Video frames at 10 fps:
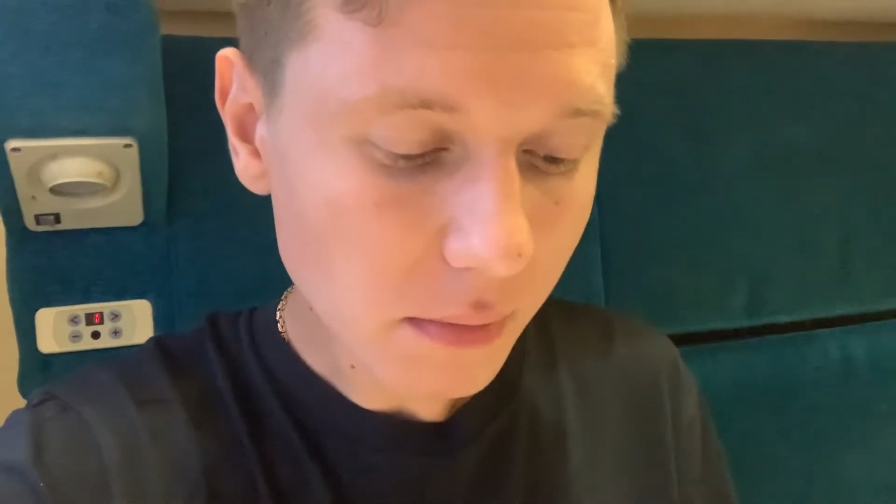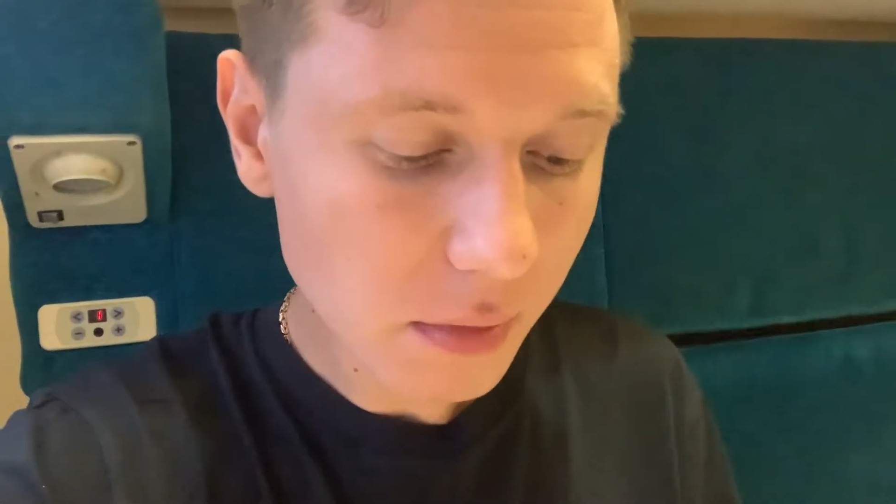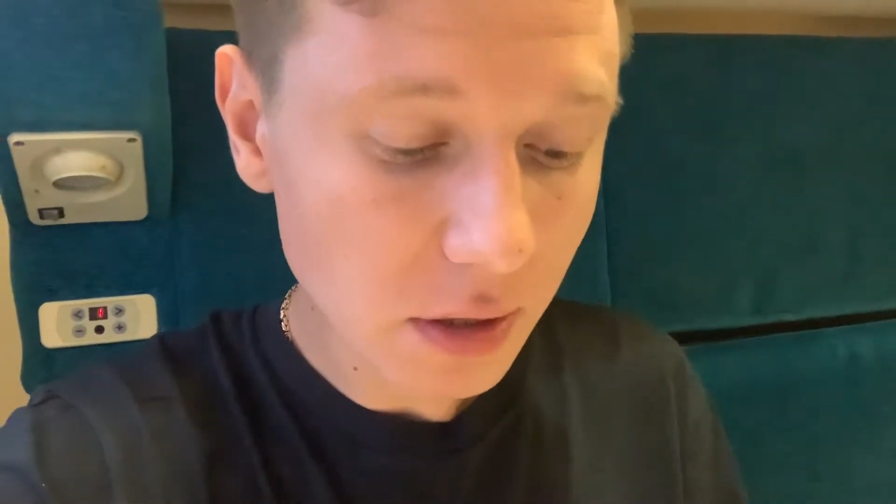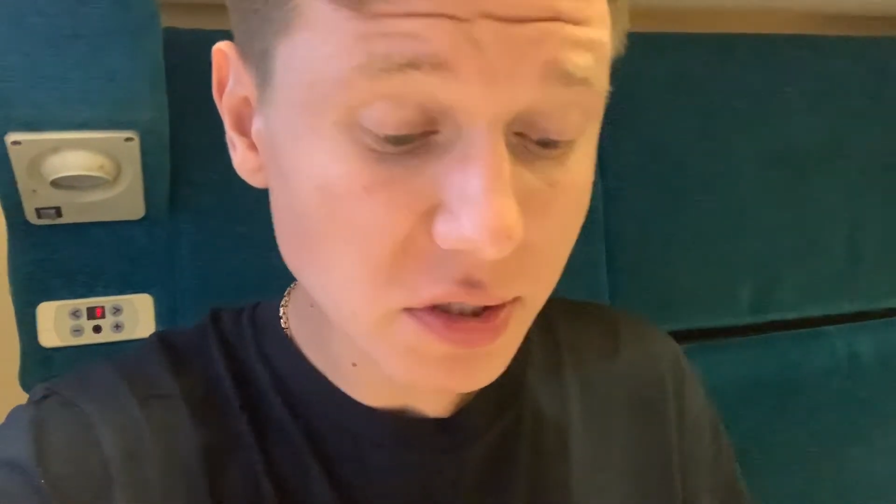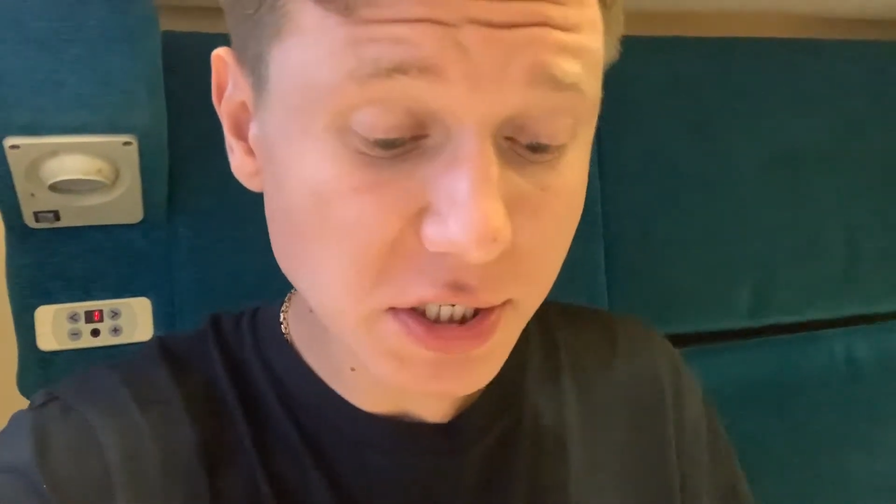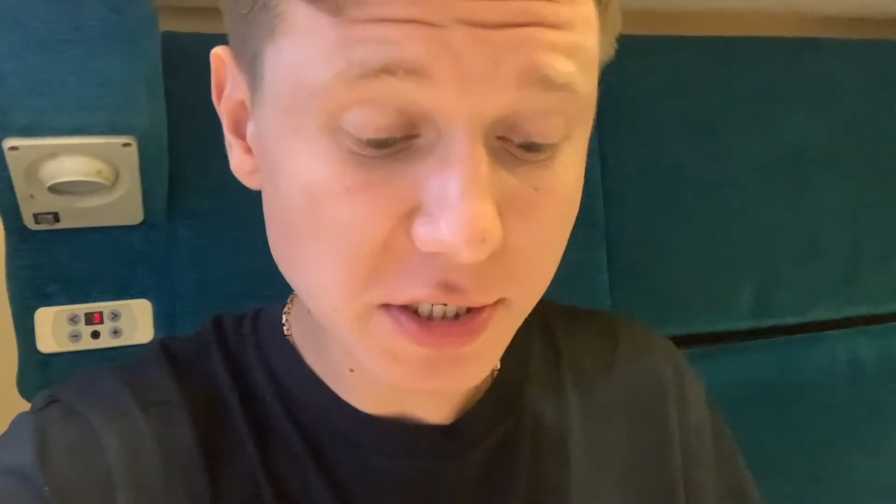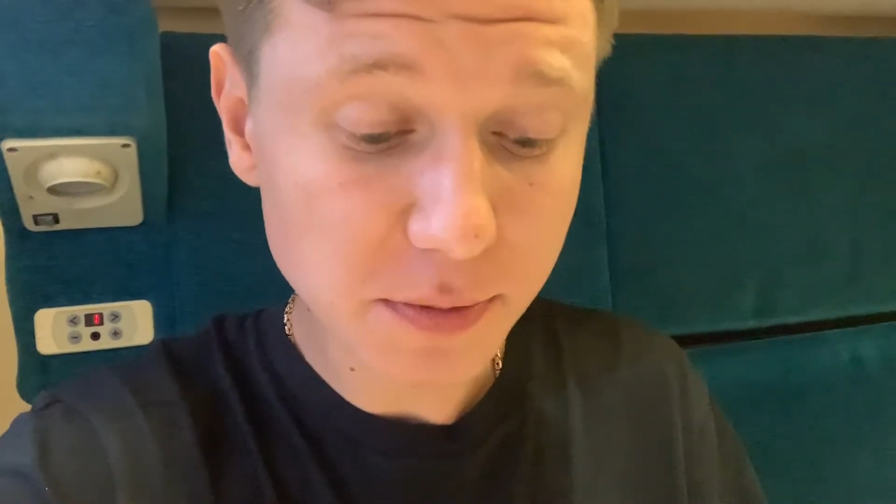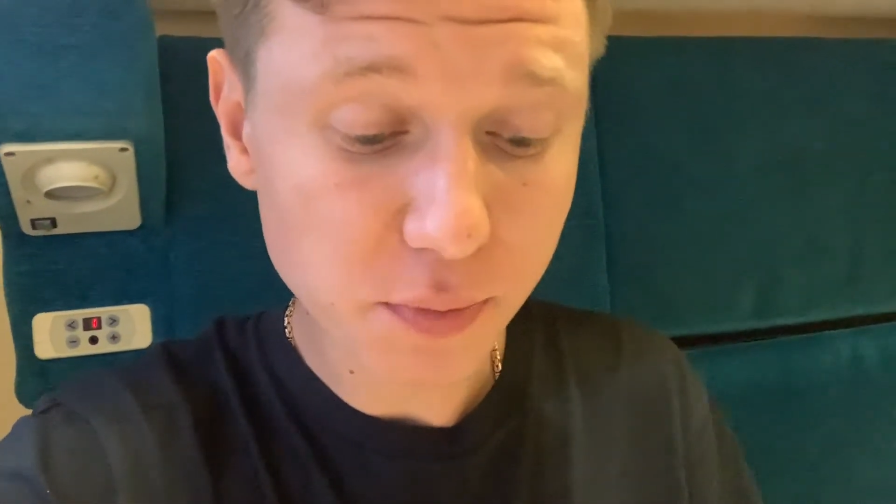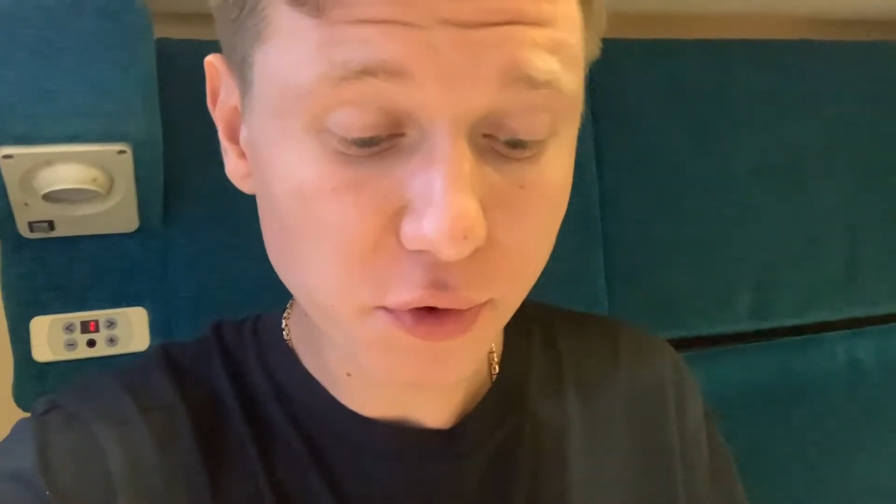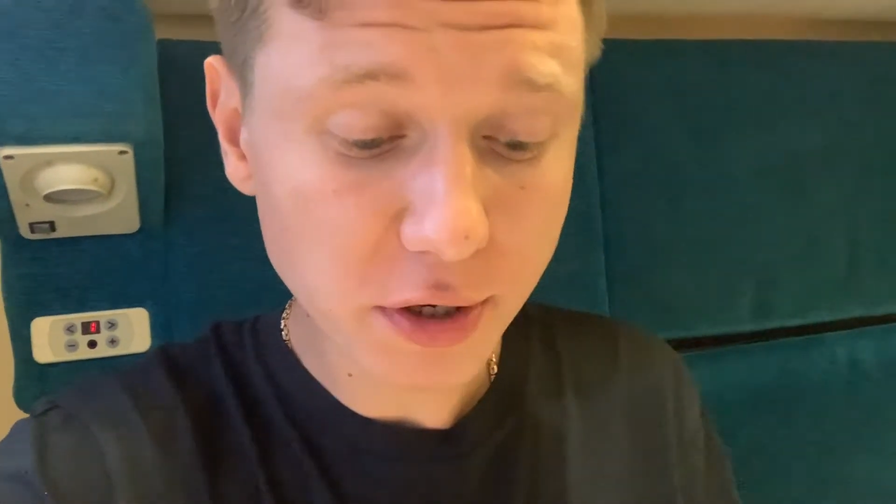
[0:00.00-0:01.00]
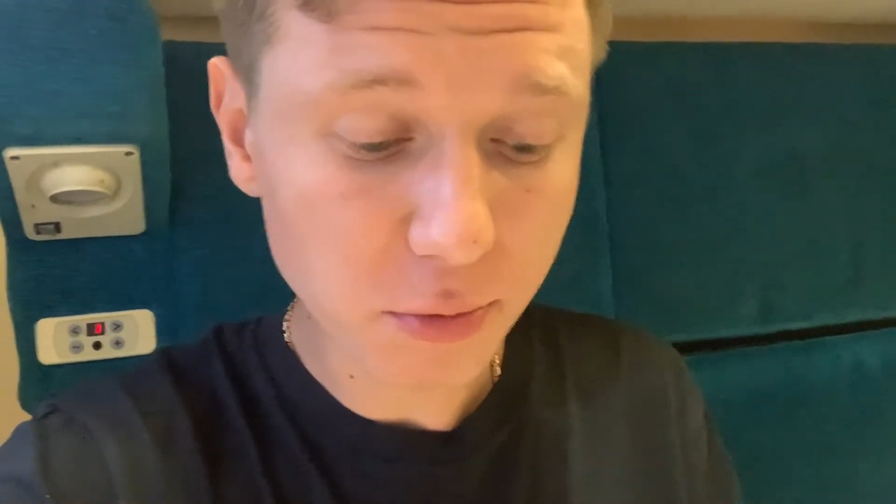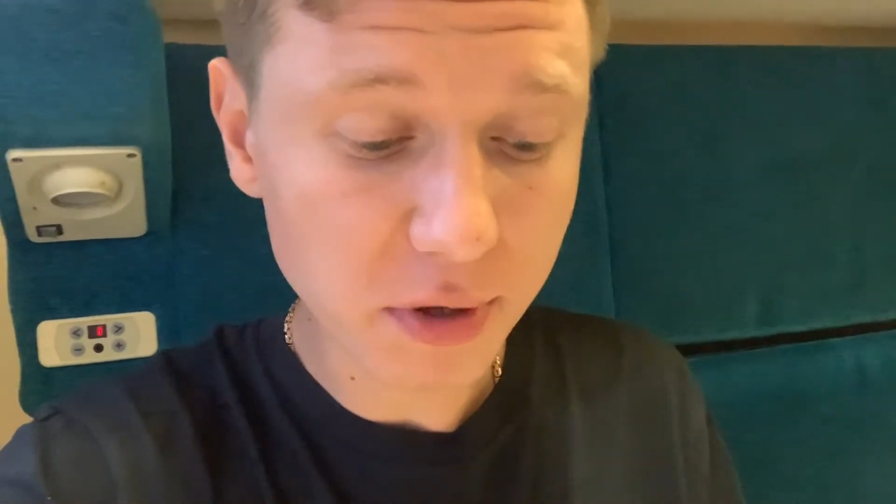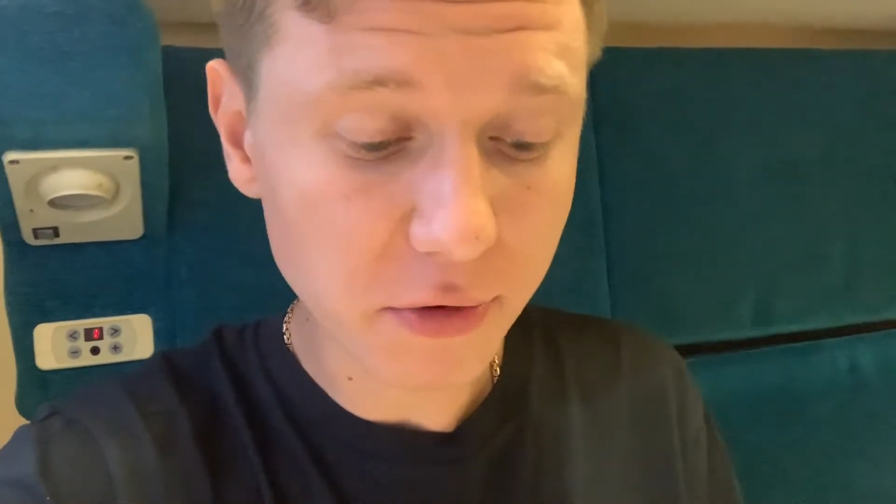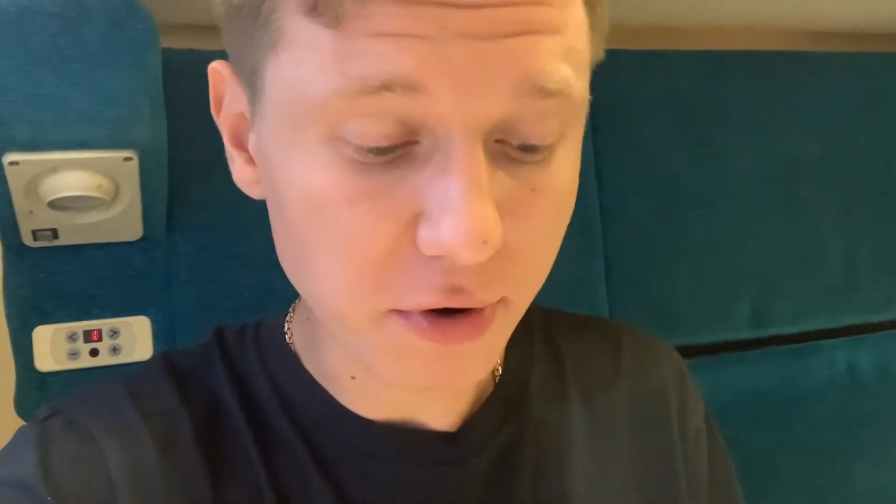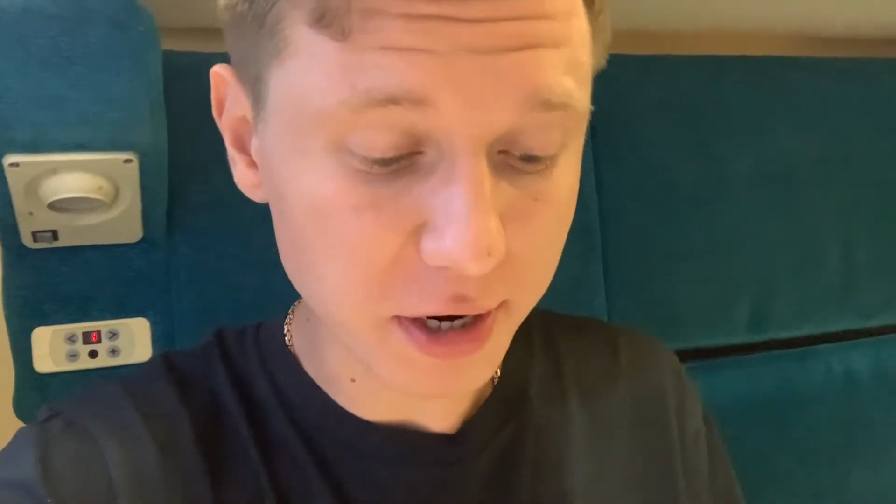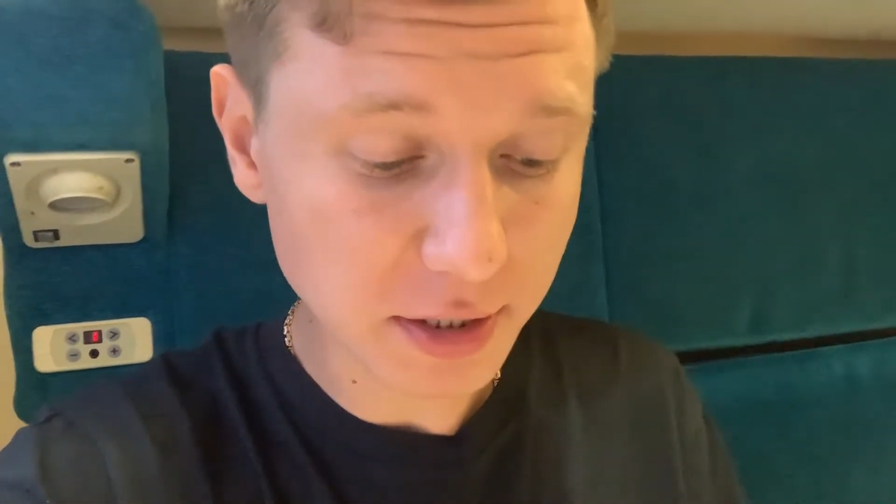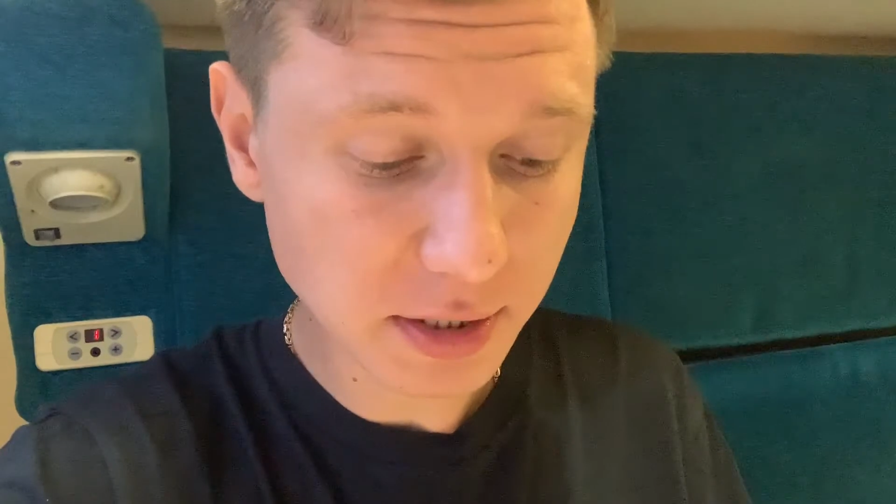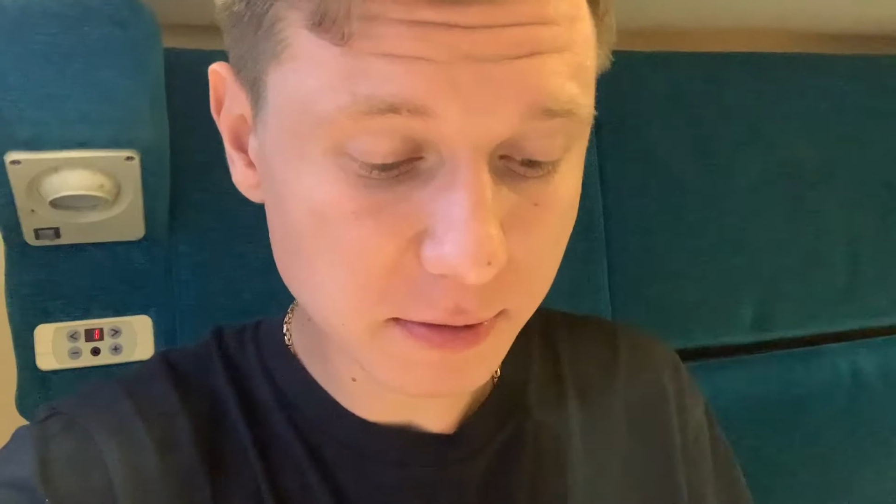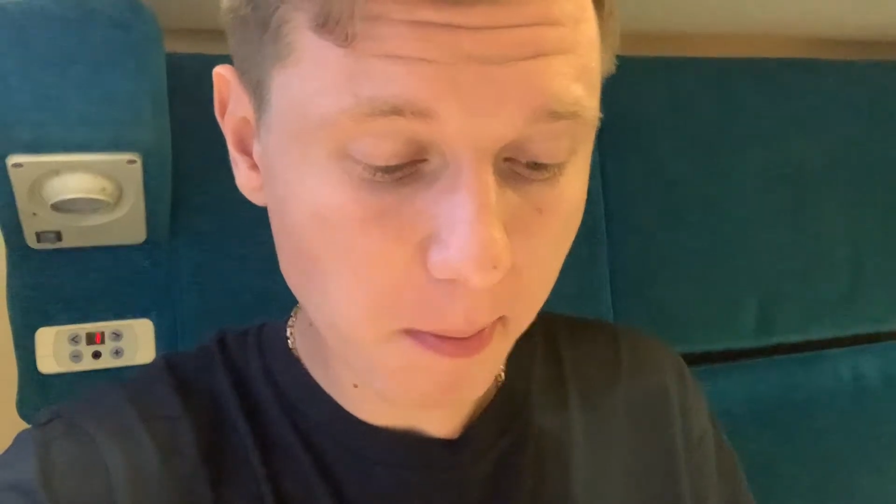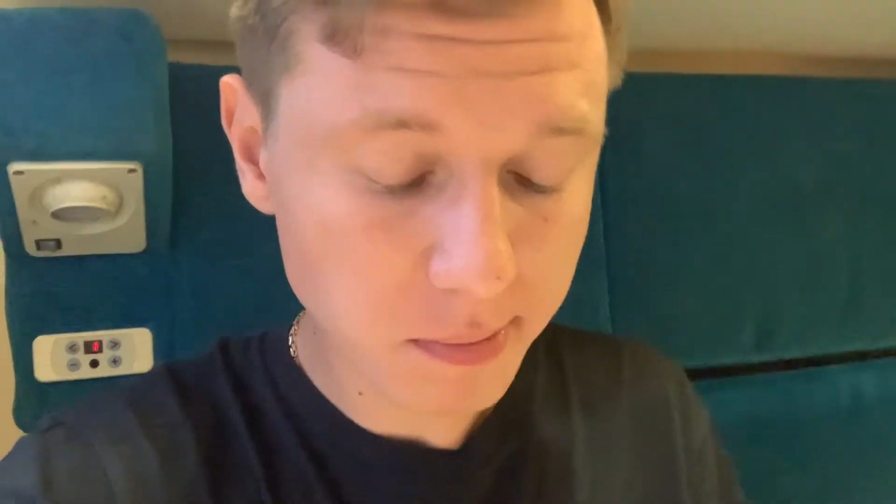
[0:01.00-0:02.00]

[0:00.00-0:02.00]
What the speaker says: This is pork with rice,